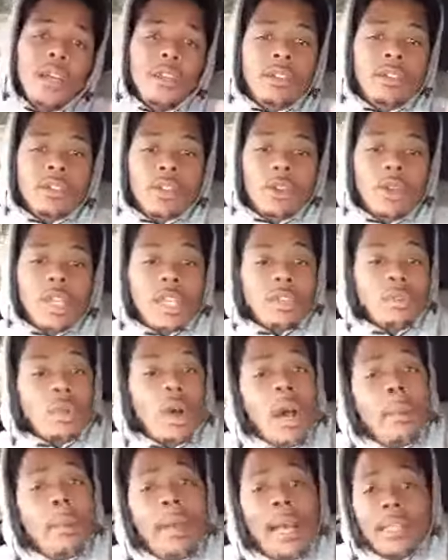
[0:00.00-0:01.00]
So that's
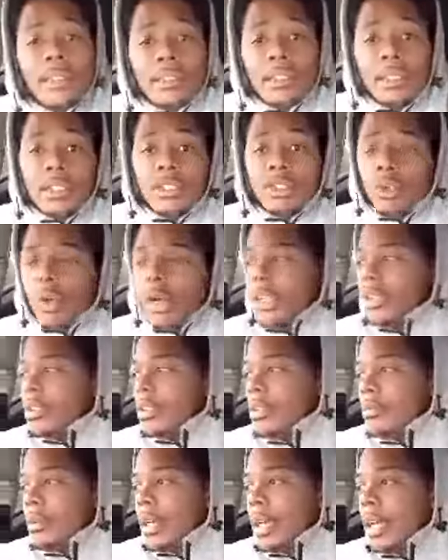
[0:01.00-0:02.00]
why I'm asking this
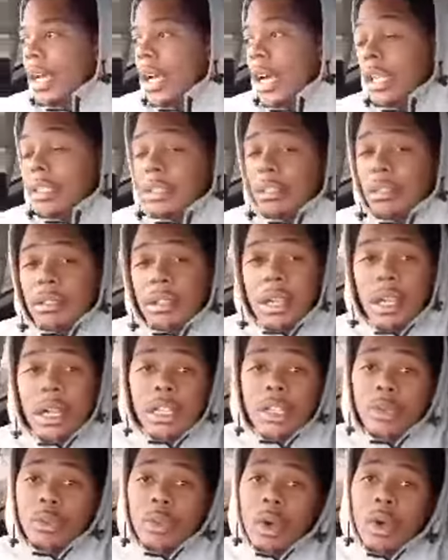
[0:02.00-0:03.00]
question, man.
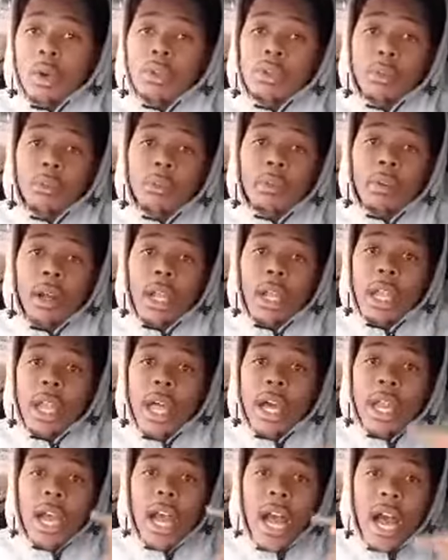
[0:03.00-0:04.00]
It rose a
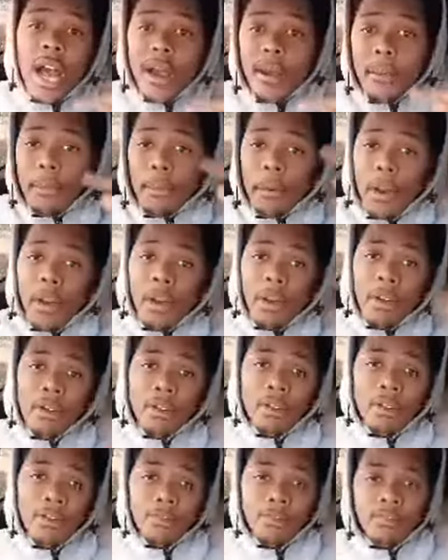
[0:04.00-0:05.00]
lot of
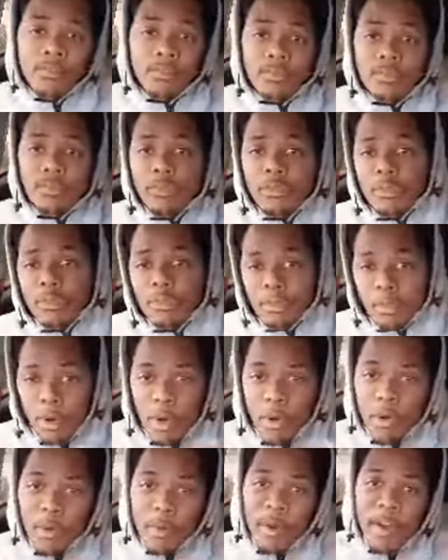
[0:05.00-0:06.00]
eyebrows, well,
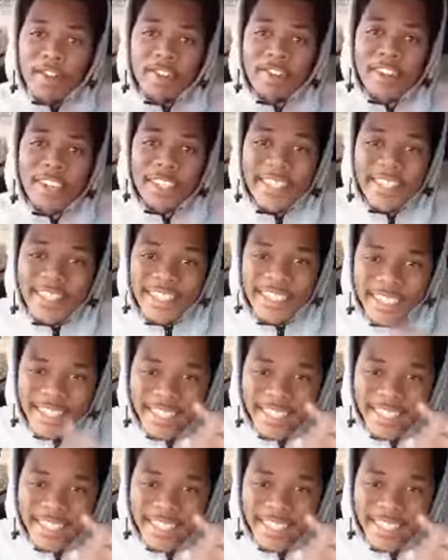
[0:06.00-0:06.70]
on my face.